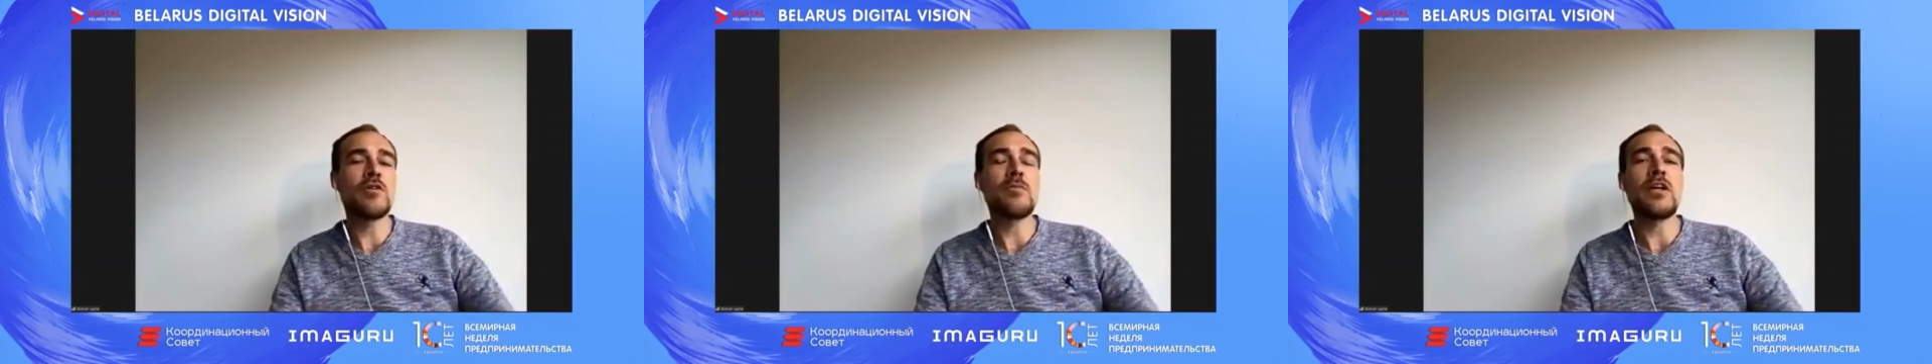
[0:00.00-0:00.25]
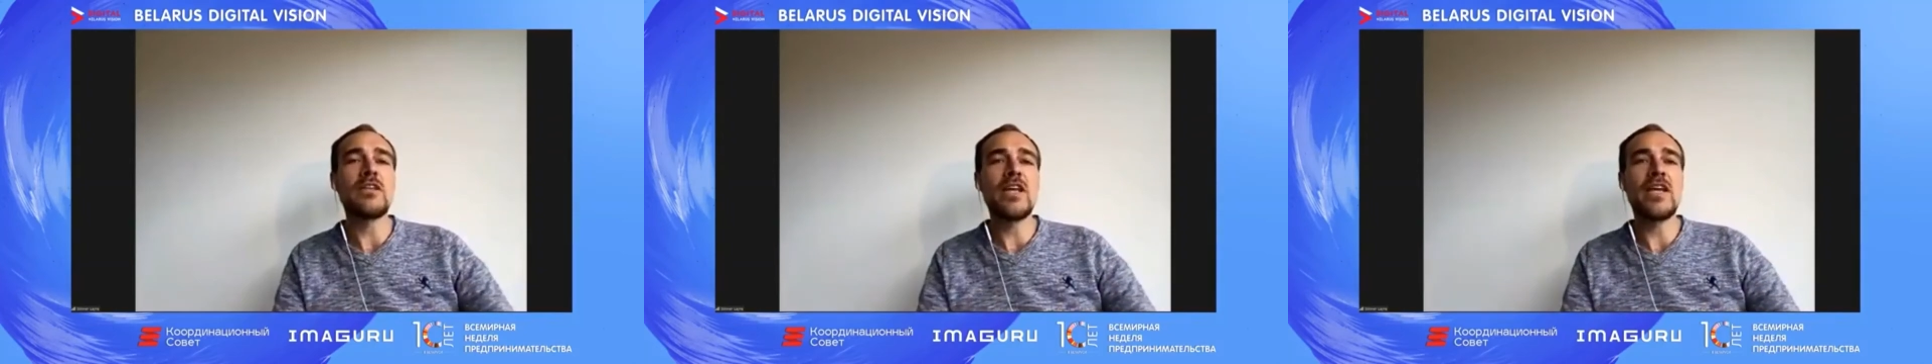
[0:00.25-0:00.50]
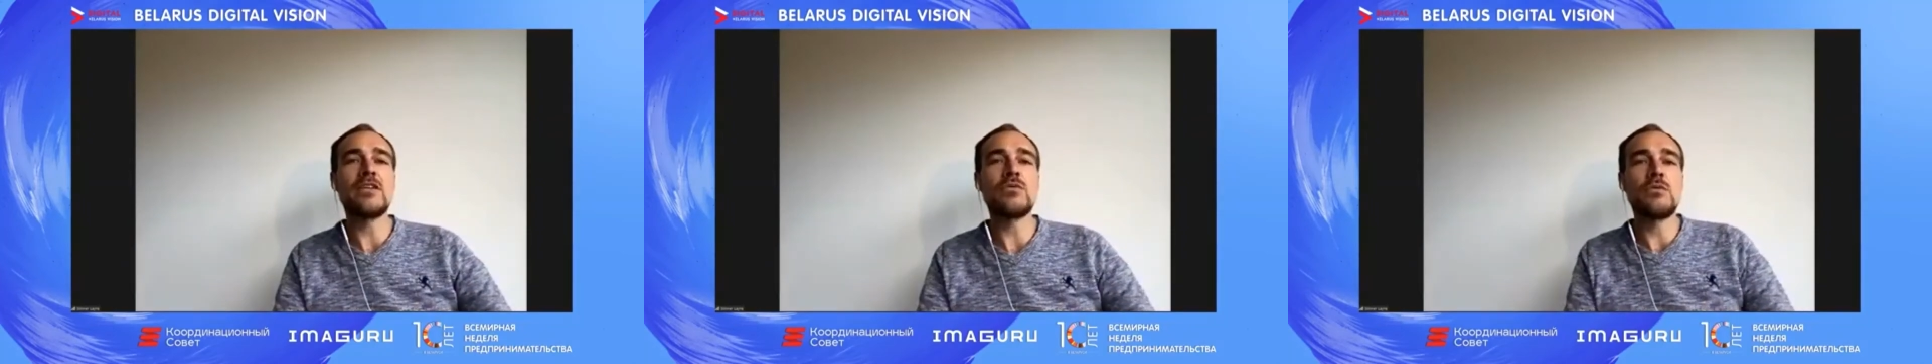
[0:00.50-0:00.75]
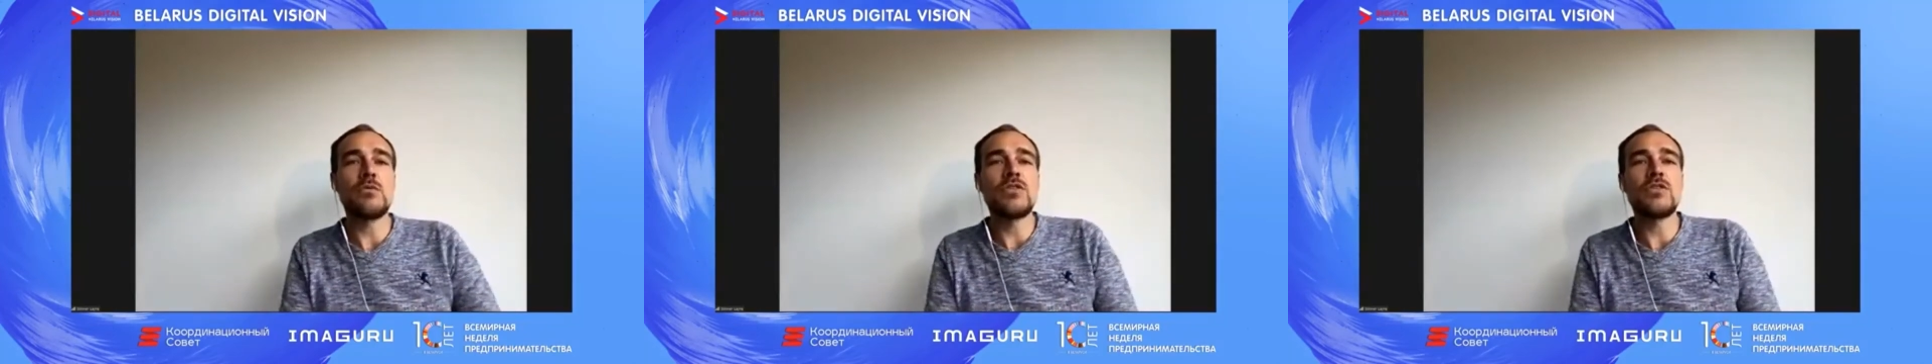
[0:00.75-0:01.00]
about later
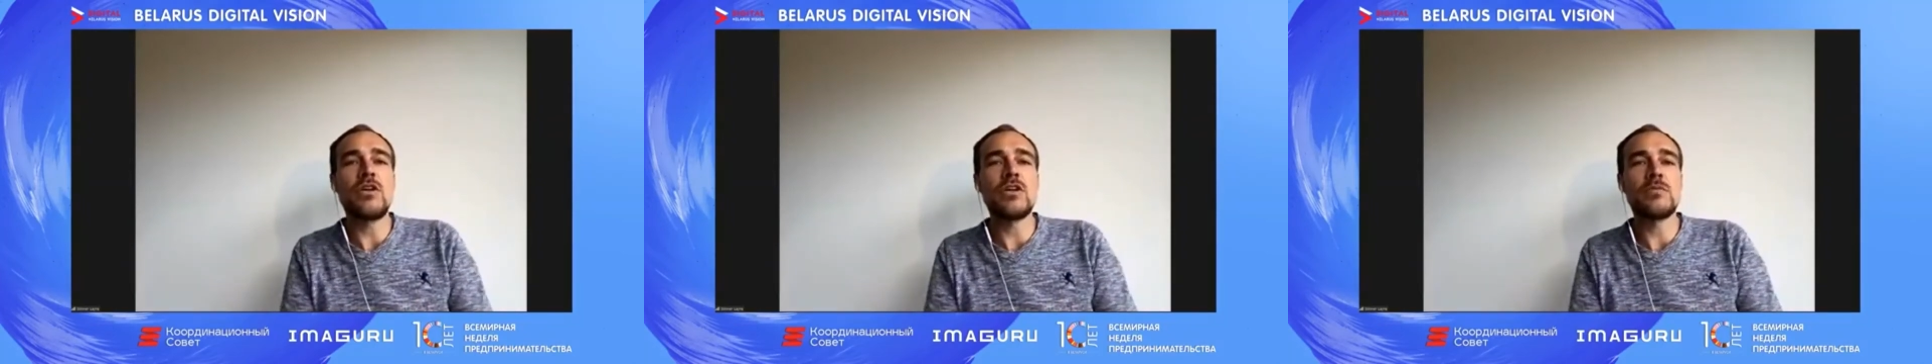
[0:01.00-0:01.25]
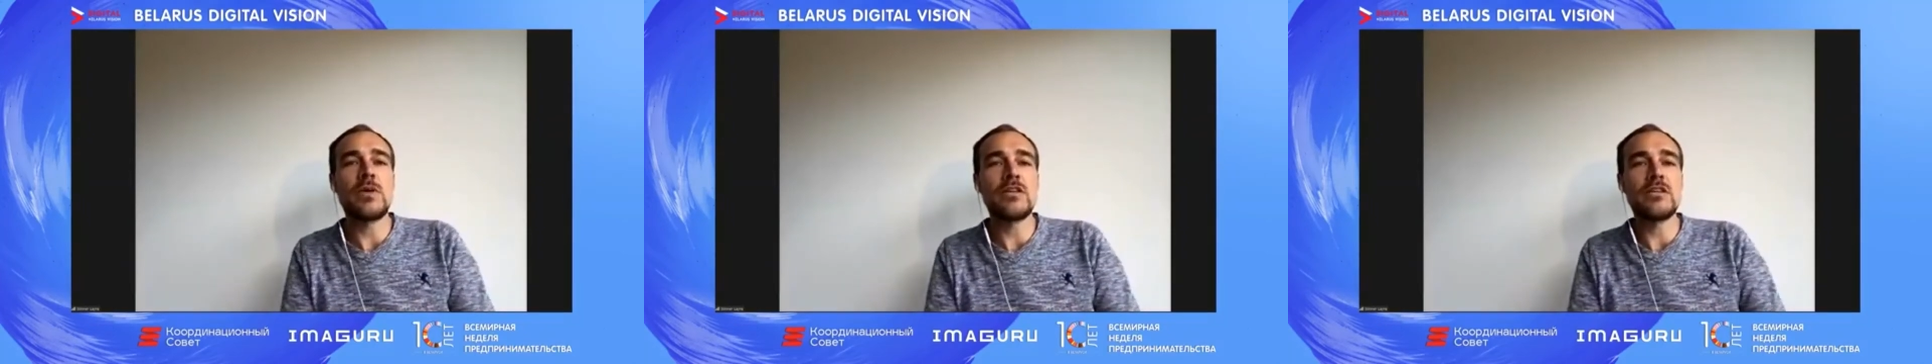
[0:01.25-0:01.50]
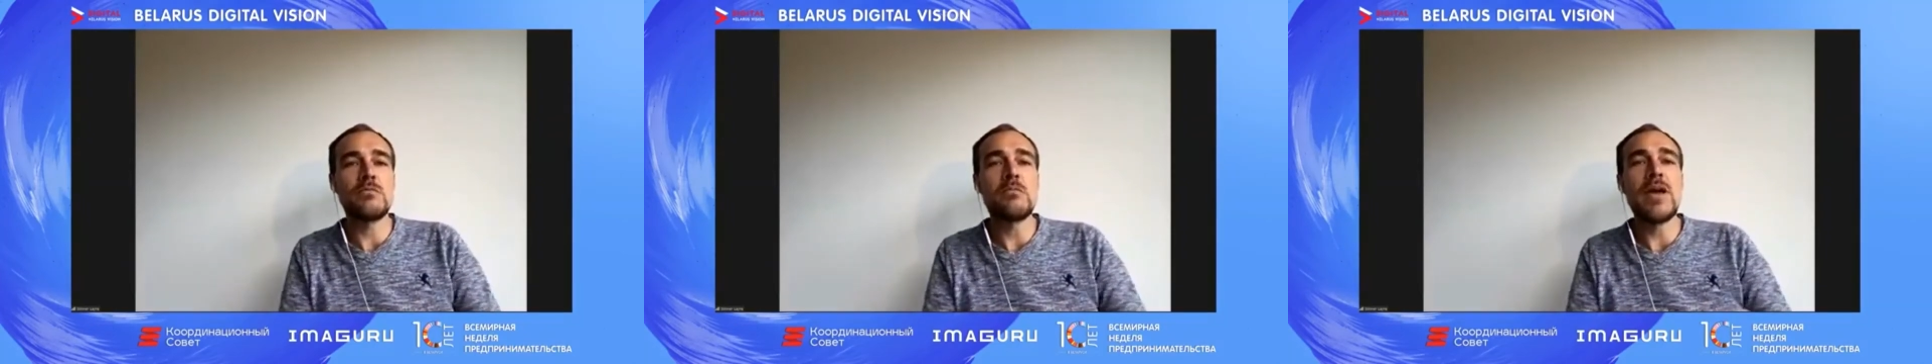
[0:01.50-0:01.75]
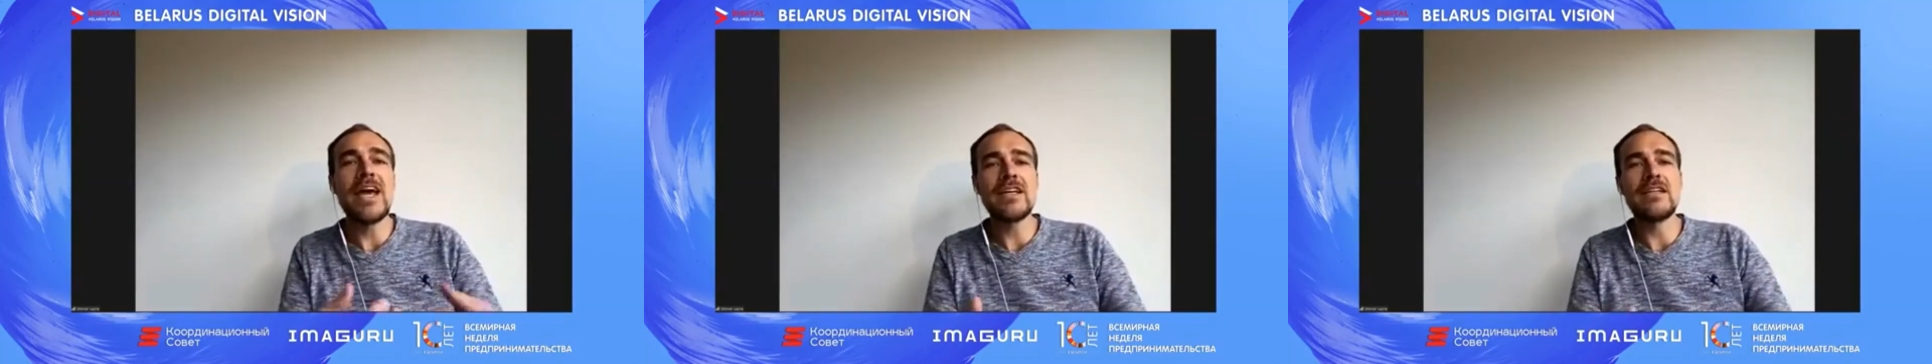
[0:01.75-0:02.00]
when we talk about the
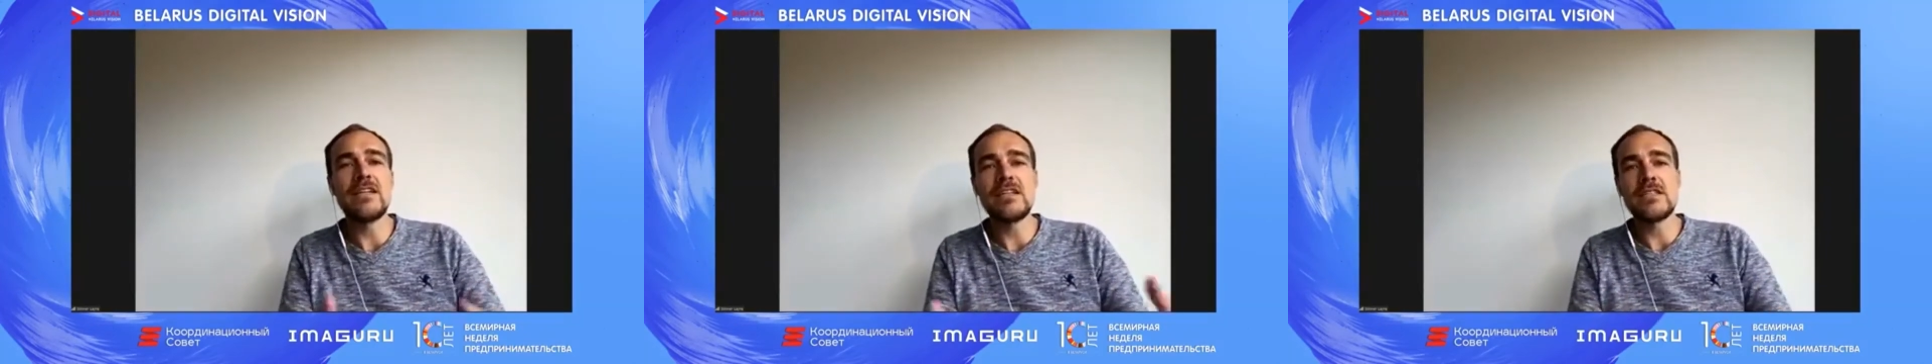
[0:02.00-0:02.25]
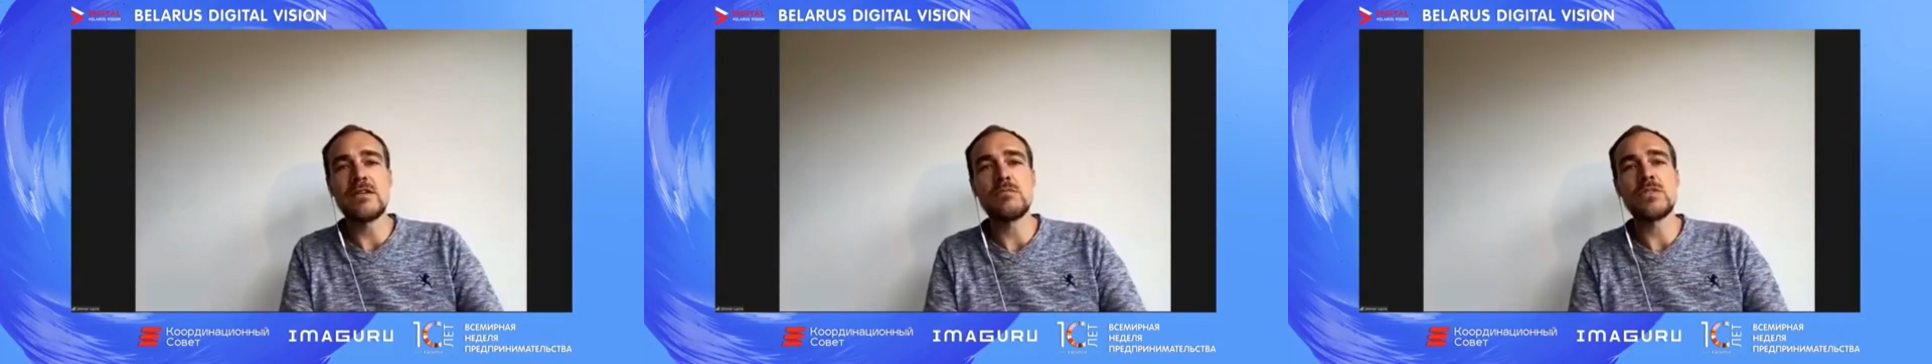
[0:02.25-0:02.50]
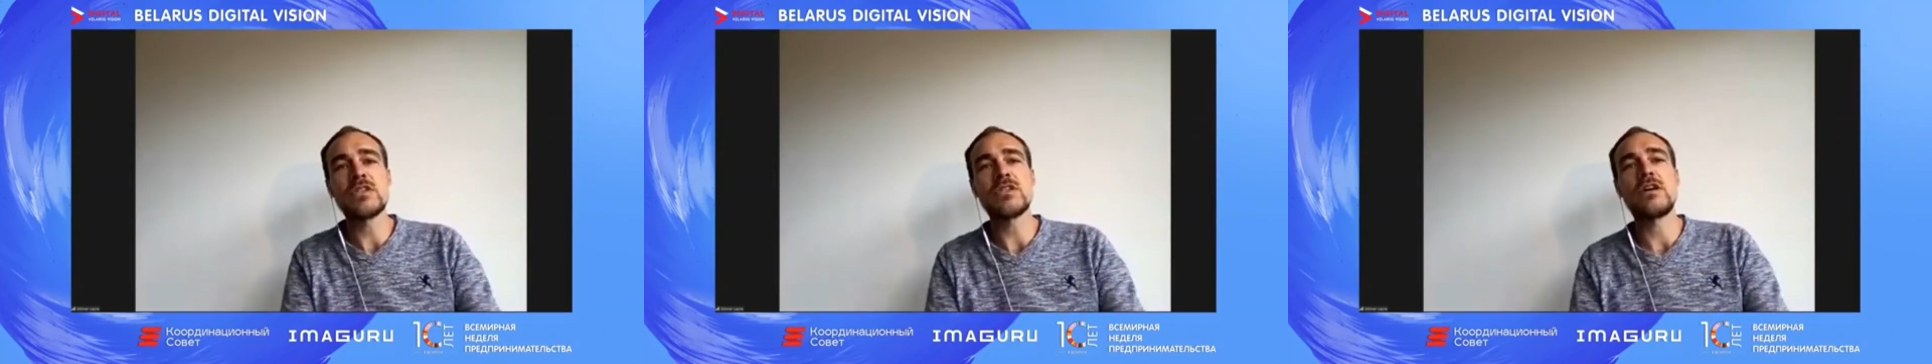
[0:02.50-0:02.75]
mechanisms